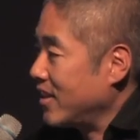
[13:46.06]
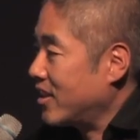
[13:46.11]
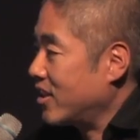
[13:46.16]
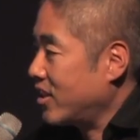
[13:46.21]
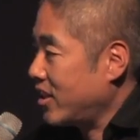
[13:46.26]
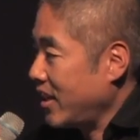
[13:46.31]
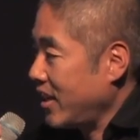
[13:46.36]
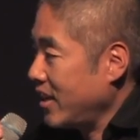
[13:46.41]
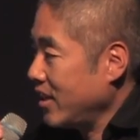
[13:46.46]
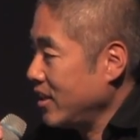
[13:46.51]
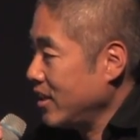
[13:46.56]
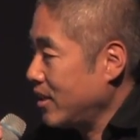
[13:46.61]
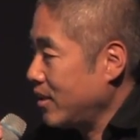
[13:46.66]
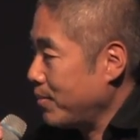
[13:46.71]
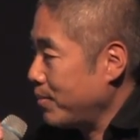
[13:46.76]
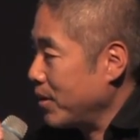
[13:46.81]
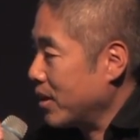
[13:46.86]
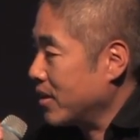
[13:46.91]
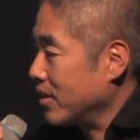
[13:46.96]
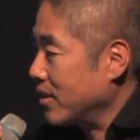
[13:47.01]
exchange
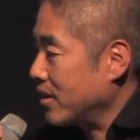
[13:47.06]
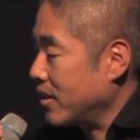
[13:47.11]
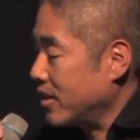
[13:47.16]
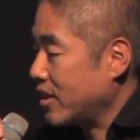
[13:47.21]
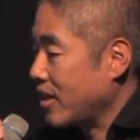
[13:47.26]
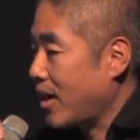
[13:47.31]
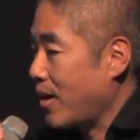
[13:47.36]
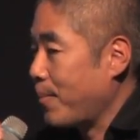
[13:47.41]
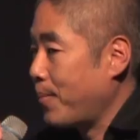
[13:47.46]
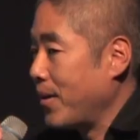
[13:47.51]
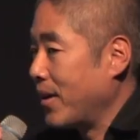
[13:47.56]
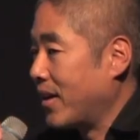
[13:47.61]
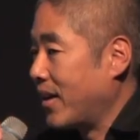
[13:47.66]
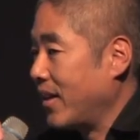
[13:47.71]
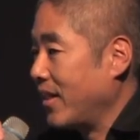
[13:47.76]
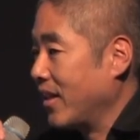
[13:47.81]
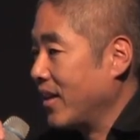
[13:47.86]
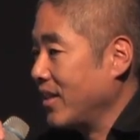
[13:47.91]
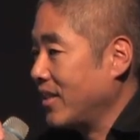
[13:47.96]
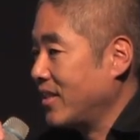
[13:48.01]
because the topic
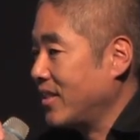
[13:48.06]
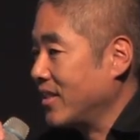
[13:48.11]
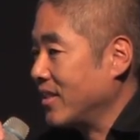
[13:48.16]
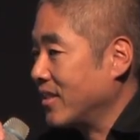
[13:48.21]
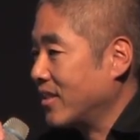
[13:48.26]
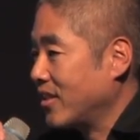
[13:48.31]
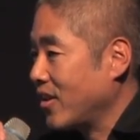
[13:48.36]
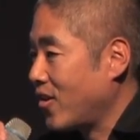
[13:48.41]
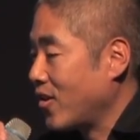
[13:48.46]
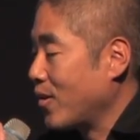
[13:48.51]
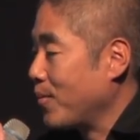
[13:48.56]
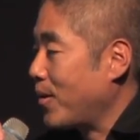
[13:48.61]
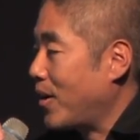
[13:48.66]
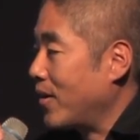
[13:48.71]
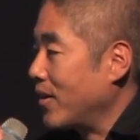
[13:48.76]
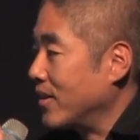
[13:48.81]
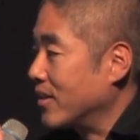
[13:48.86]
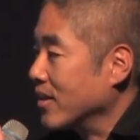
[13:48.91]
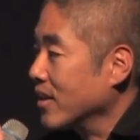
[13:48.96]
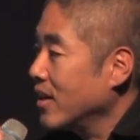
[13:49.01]
I'd like to talk
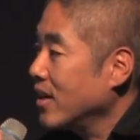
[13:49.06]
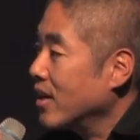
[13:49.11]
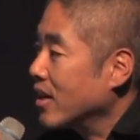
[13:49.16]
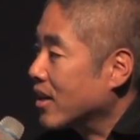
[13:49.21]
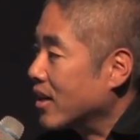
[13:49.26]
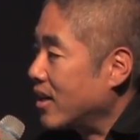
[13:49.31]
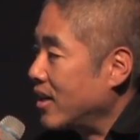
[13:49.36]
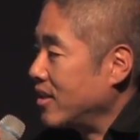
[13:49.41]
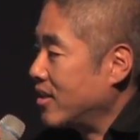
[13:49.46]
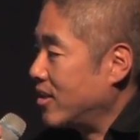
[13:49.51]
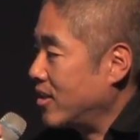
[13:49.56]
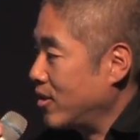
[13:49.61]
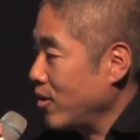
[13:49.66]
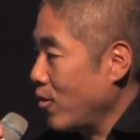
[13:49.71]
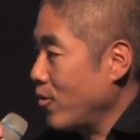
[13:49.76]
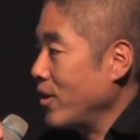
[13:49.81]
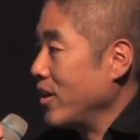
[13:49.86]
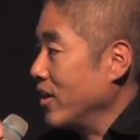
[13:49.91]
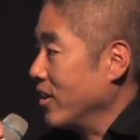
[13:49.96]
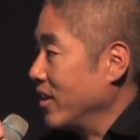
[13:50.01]
about is
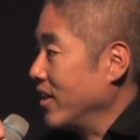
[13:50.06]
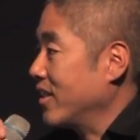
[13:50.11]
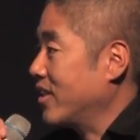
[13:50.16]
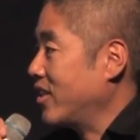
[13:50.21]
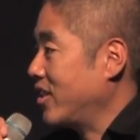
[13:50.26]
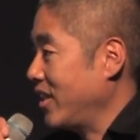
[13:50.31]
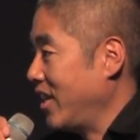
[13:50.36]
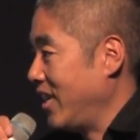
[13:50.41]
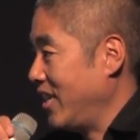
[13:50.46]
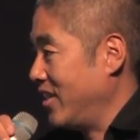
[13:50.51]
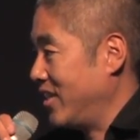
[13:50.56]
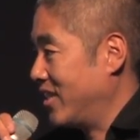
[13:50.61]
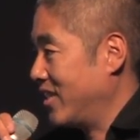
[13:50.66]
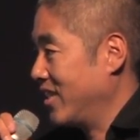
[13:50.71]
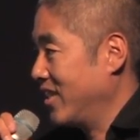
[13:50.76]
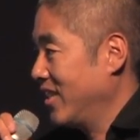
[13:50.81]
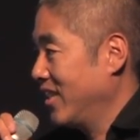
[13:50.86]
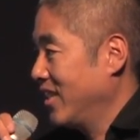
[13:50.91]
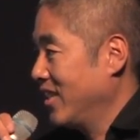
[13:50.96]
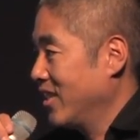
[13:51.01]
custodial exchange.
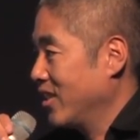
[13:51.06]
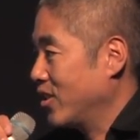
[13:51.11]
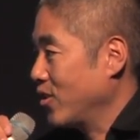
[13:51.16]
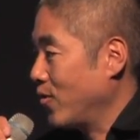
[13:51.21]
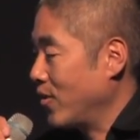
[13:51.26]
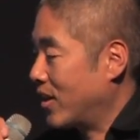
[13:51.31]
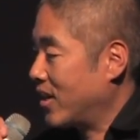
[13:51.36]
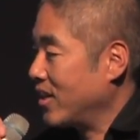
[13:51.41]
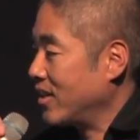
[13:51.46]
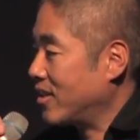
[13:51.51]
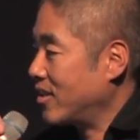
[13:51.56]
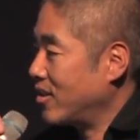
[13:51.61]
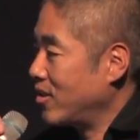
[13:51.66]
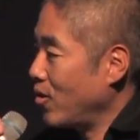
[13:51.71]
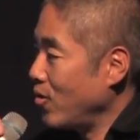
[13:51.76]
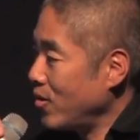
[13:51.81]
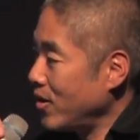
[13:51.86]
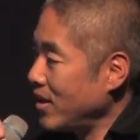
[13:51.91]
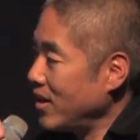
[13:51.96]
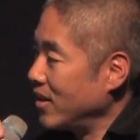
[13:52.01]
So a
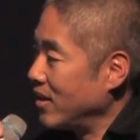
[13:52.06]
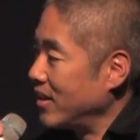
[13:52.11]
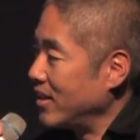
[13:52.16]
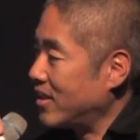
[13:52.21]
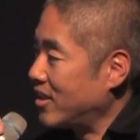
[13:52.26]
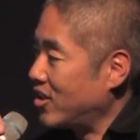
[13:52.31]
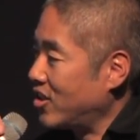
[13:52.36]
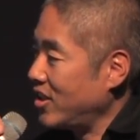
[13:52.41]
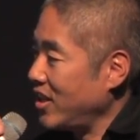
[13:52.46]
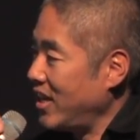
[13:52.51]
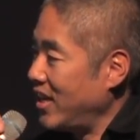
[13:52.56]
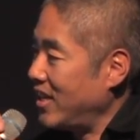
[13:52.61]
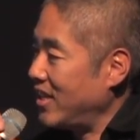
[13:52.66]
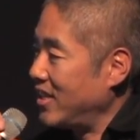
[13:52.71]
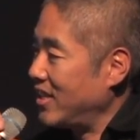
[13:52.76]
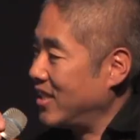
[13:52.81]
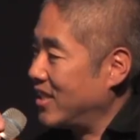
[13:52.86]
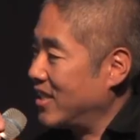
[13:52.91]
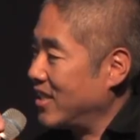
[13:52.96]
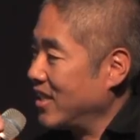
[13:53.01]
custodial
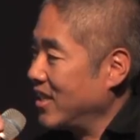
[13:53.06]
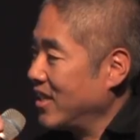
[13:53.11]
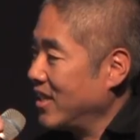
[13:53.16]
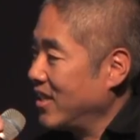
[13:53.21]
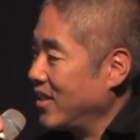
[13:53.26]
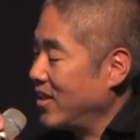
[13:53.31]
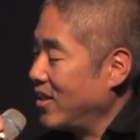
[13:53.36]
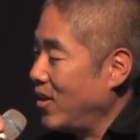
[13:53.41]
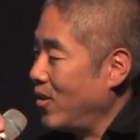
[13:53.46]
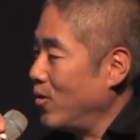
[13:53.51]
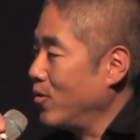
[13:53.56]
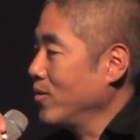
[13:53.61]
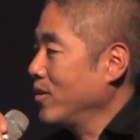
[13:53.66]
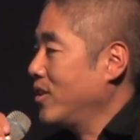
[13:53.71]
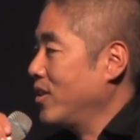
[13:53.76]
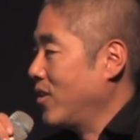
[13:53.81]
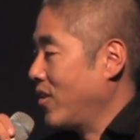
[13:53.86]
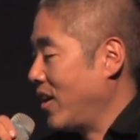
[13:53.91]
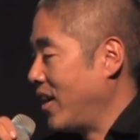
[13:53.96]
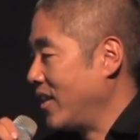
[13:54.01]
exchange
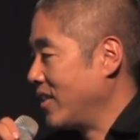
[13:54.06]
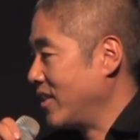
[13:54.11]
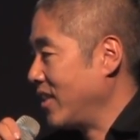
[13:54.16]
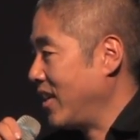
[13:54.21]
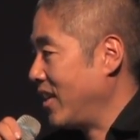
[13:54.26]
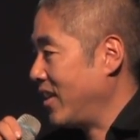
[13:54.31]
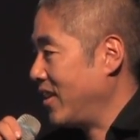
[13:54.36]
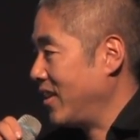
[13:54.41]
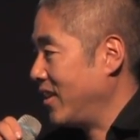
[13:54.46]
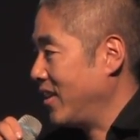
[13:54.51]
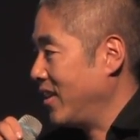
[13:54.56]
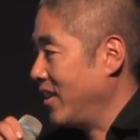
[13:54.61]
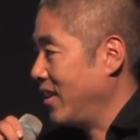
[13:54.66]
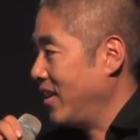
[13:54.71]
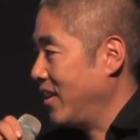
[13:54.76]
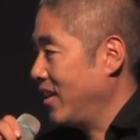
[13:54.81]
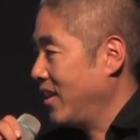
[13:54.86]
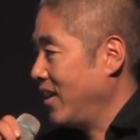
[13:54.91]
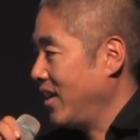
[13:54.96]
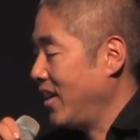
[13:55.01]
owns your asset.
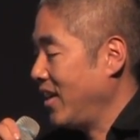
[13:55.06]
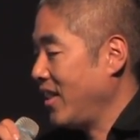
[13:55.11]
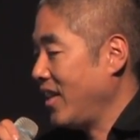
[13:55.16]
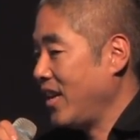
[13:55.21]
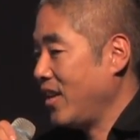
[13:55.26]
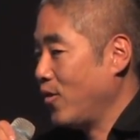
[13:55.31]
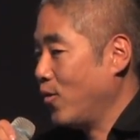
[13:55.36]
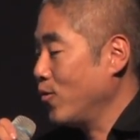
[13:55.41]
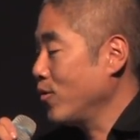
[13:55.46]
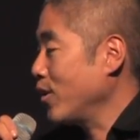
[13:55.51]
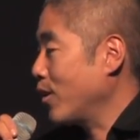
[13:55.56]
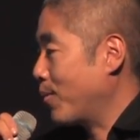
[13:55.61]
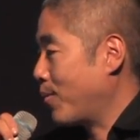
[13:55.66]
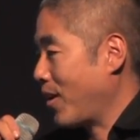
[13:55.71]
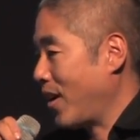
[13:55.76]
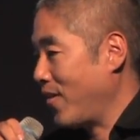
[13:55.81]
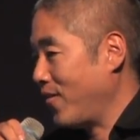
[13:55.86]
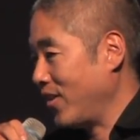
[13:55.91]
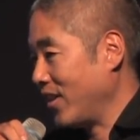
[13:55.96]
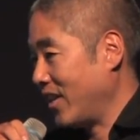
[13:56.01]
And they own your
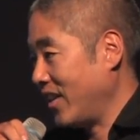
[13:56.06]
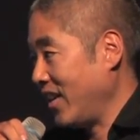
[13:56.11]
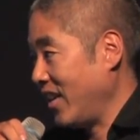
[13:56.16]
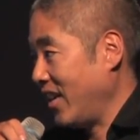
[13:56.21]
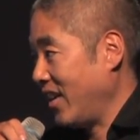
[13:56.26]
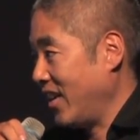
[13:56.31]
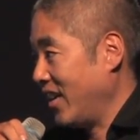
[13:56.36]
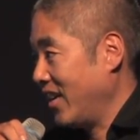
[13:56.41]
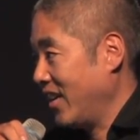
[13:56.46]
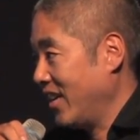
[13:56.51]
private key.